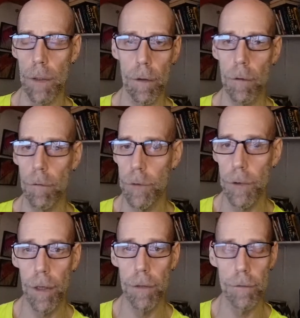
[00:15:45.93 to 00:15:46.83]
Krishna,
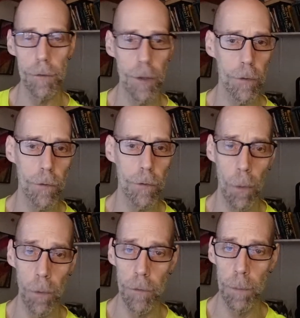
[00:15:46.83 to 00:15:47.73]
Jesus, the
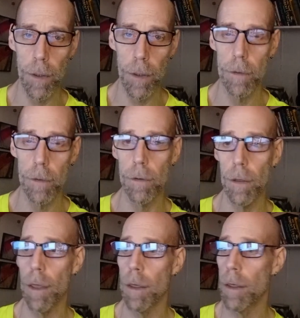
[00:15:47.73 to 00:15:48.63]
Holy Spirit,
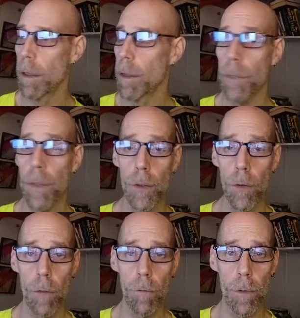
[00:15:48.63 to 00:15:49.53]
the
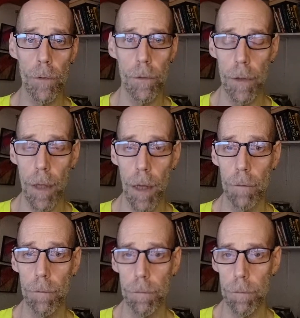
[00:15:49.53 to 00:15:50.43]
universe, love.